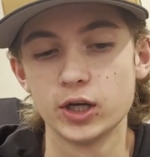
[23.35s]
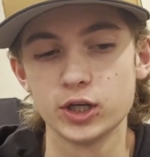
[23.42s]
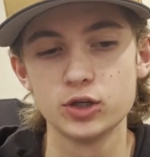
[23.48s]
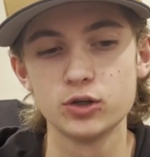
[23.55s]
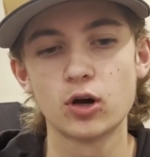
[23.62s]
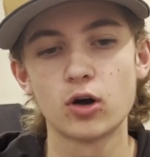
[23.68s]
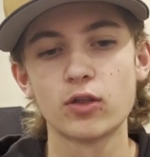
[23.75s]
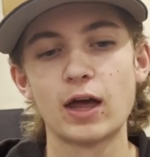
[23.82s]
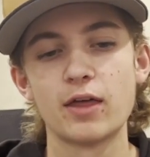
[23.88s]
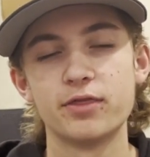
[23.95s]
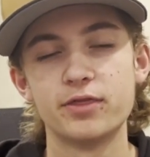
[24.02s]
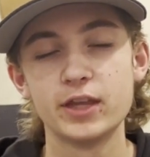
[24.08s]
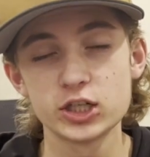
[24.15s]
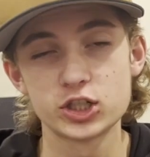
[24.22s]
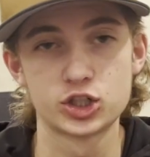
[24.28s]
you know
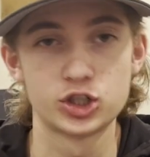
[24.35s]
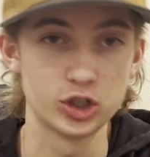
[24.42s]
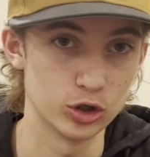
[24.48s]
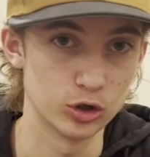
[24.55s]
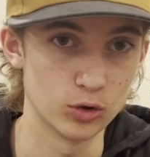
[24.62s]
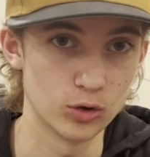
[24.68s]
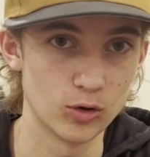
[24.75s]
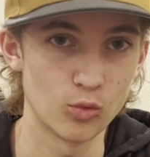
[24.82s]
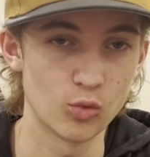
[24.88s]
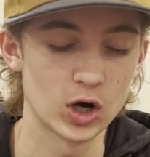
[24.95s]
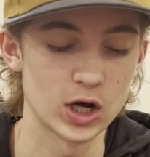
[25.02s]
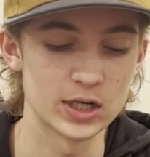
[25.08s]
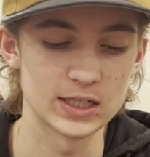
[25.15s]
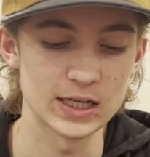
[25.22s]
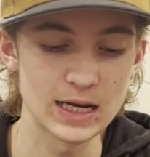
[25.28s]
that this shoe was